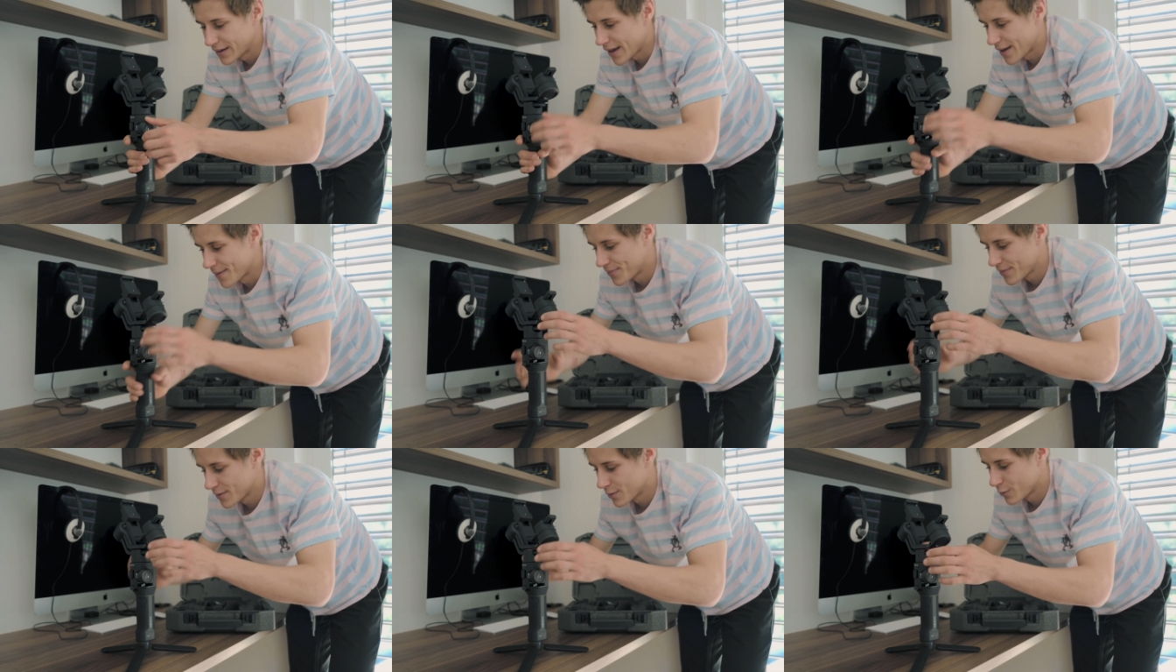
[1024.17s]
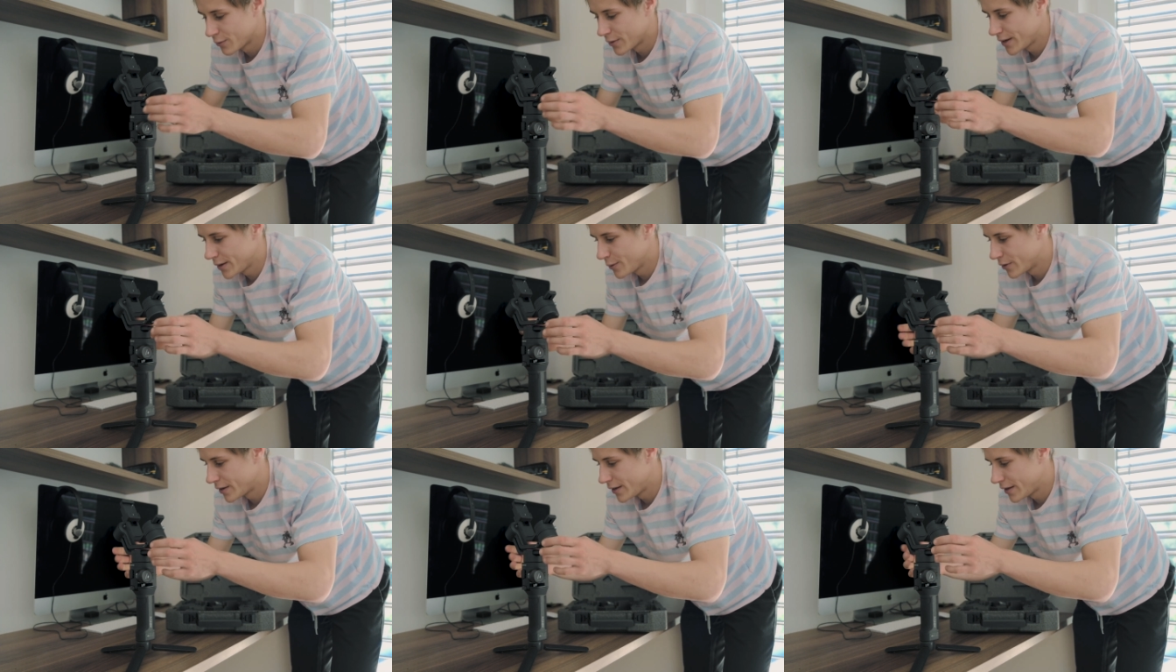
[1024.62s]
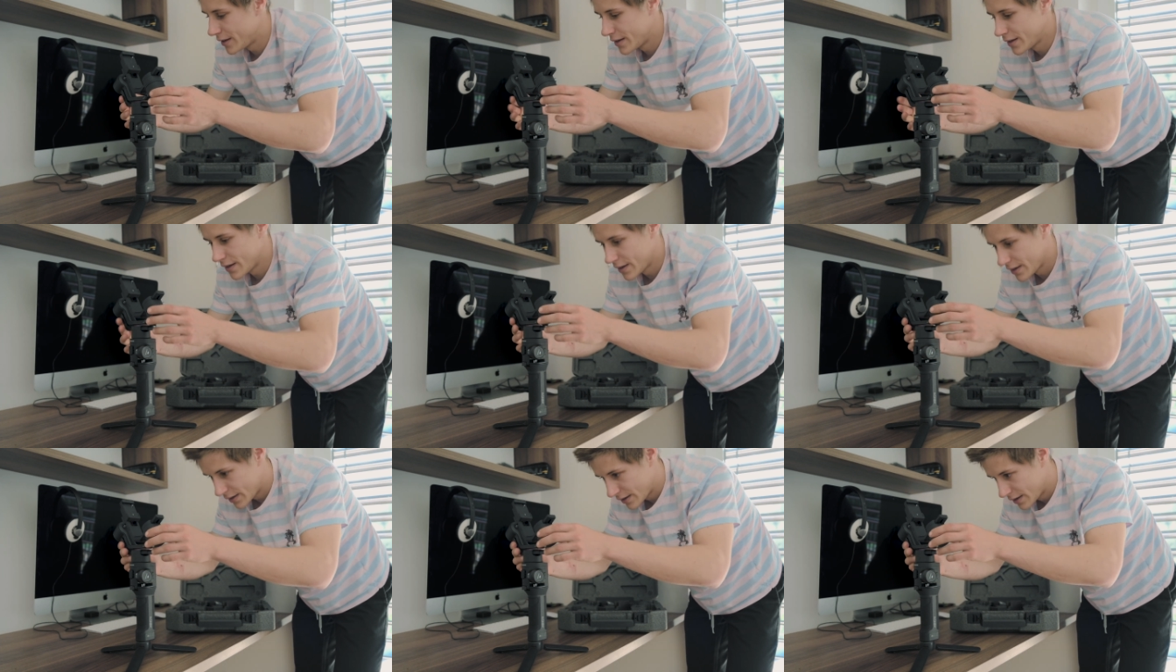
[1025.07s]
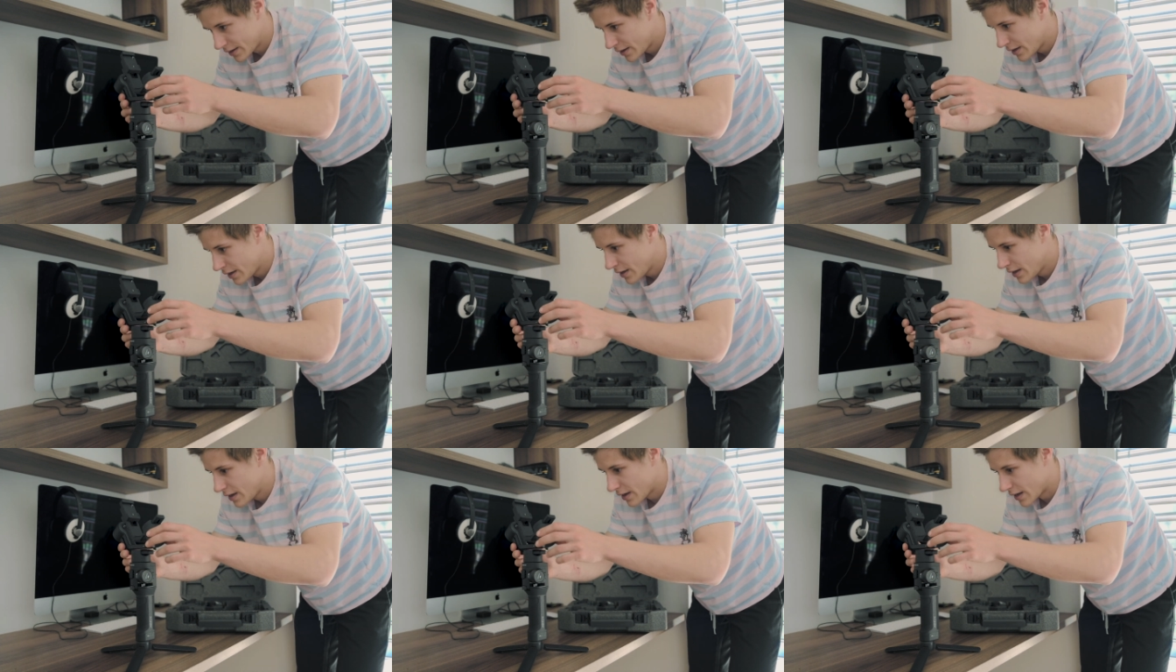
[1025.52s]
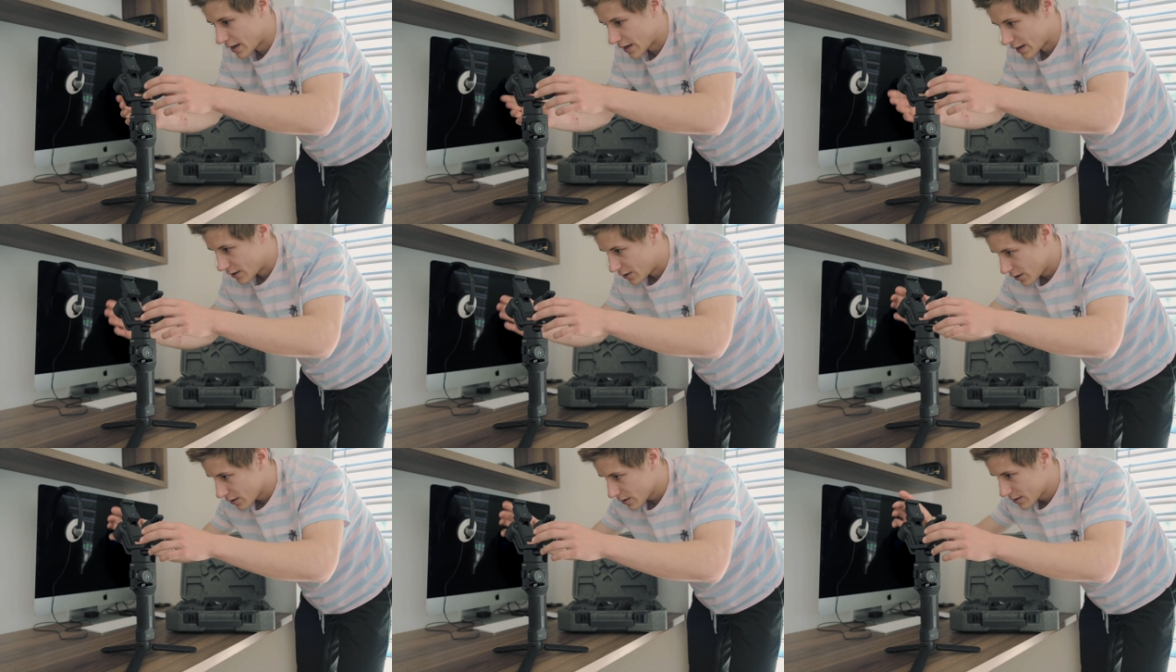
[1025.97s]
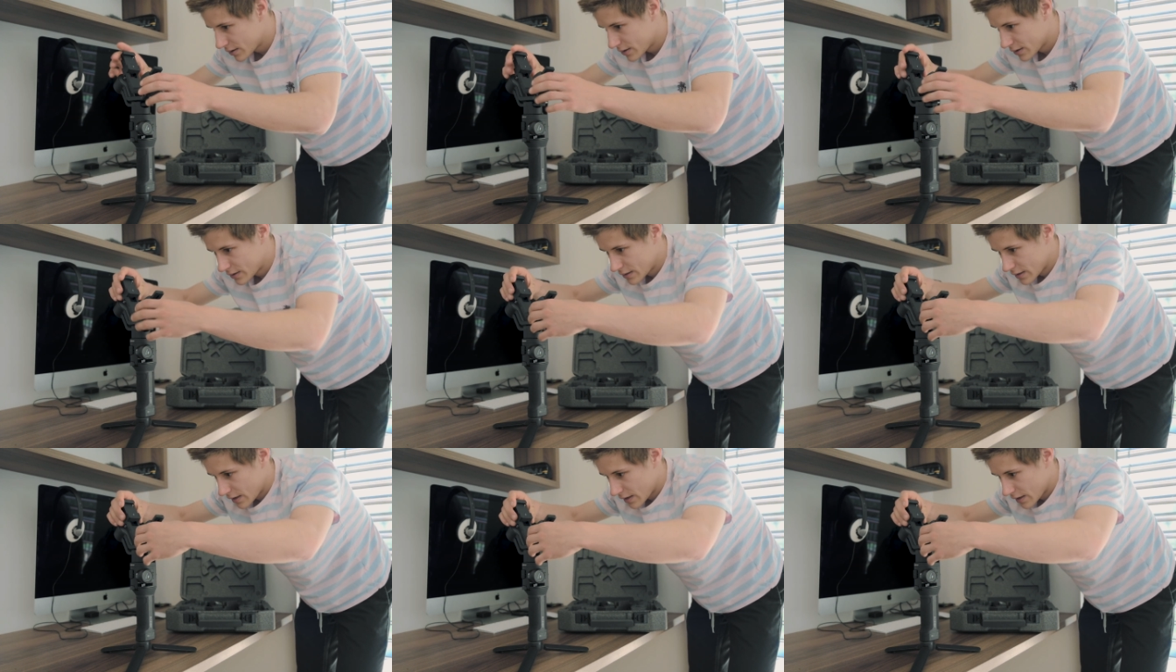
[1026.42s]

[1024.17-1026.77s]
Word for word: yeah, we will unlock this